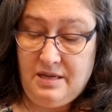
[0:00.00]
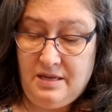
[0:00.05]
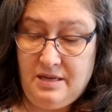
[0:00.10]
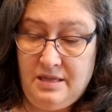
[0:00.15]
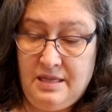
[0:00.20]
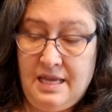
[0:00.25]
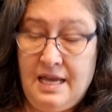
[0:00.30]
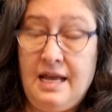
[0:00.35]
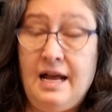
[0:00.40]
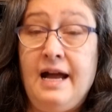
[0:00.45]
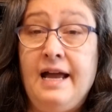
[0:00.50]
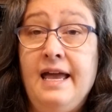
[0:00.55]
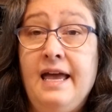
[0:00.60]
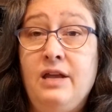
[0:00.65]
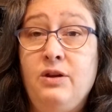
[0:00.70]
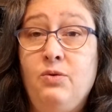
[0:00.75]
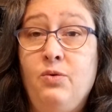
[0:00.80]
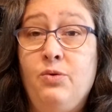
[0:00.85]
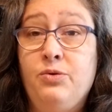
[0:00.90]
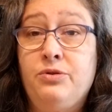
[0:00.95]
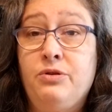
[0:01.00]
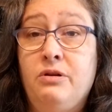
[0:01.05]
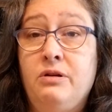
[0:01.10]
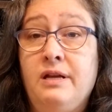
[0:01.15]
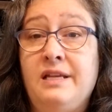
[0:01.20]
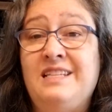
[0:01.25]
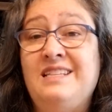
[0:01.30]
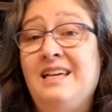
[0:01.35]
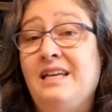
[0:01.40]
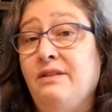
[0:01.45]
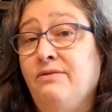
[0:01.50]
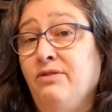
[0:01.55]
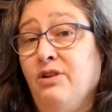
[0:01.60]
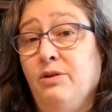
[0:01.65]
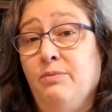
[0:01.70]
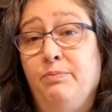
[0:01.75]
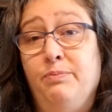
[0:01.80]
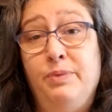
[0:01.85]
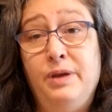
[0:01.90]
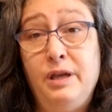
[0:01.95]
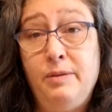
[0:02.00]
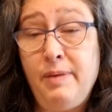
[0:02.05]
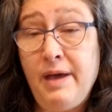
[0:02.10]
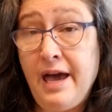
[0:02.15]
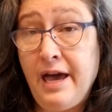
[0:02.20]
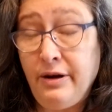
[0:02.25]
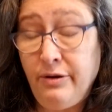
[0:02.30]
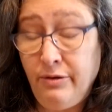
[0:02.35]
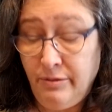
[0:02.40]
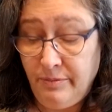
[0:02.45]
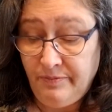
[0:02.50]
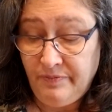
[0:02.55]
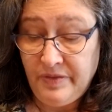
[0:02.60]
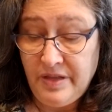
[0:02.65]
that I had ordered. It's not a very big pattern,